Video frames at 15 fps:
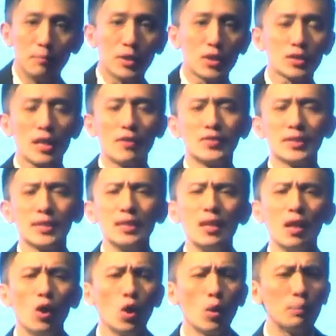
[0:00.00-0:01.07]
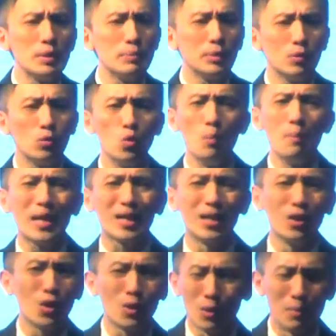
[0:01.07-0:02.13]
Because I've seen a lot of people who make a
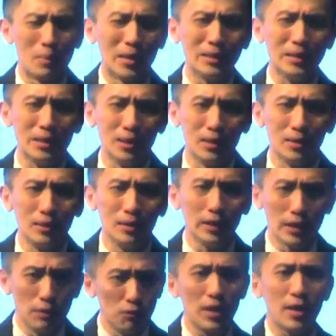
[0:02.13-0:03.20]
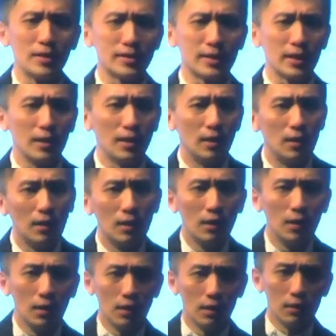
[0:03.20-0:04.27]
lot of money in real estate.
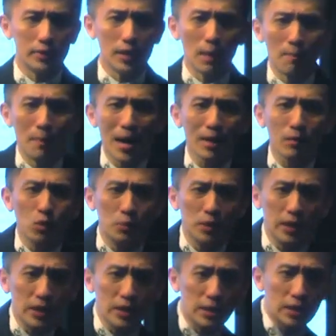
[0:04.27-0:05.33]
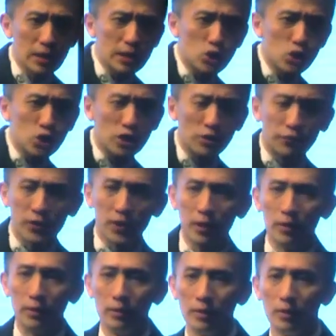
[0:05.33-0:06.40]
Their mind will be easily
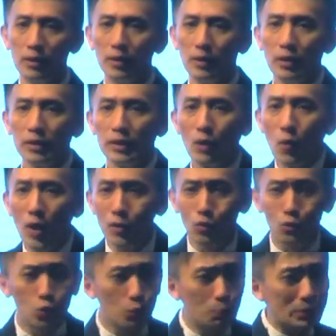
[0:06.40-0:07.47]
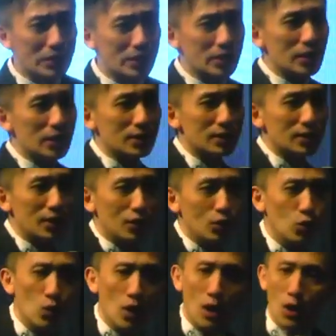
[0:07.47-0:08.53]
shifted. They went to do business,
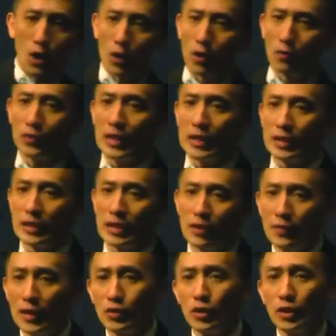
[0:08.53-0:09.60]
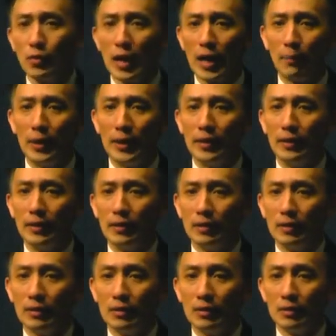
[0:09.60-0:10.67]
do a lot of things. Eventually what happened?
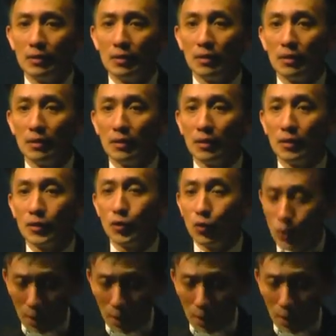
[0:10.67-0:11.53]
still